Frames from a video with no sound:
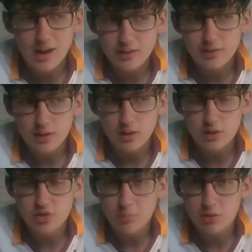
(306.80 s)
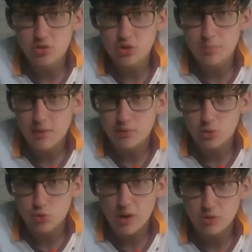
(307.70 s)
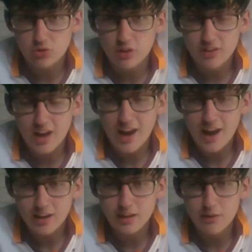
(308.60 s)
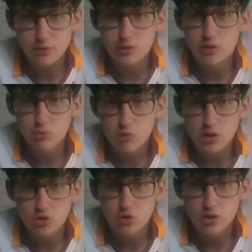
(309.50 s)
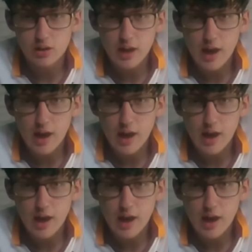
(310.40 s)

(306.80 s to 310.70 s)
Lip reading: that's at a Championship level as well, so it's at a higher level, and he's really good in the